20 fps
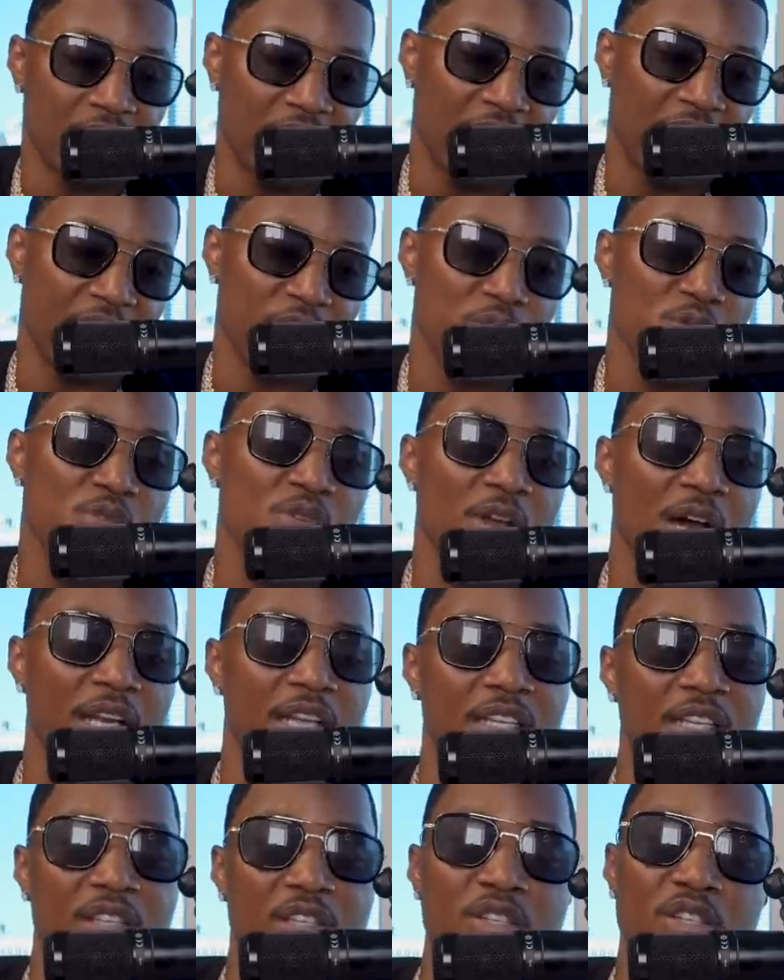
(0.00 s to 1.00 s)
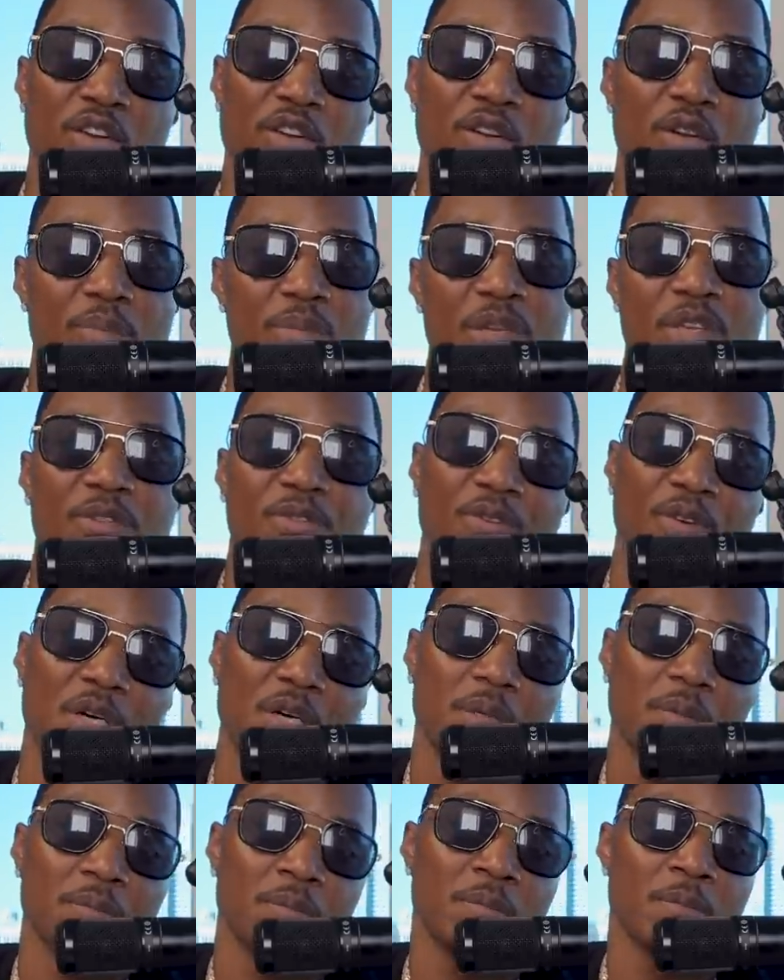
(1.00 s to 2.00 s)
And you are trying to deter me
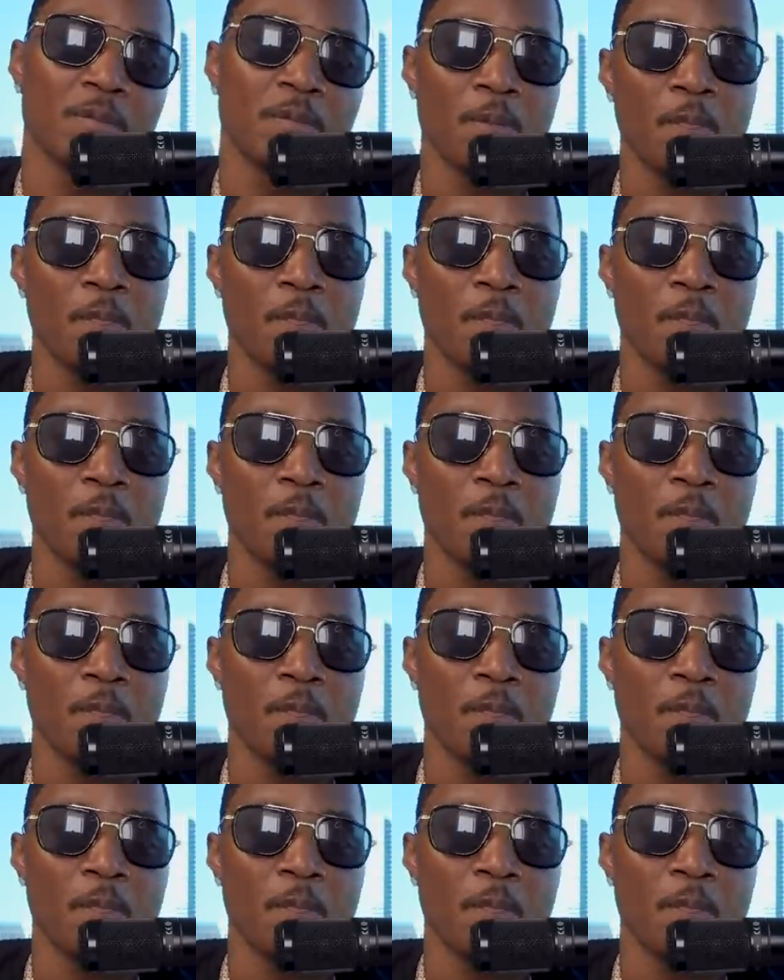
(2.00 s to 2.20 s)
from,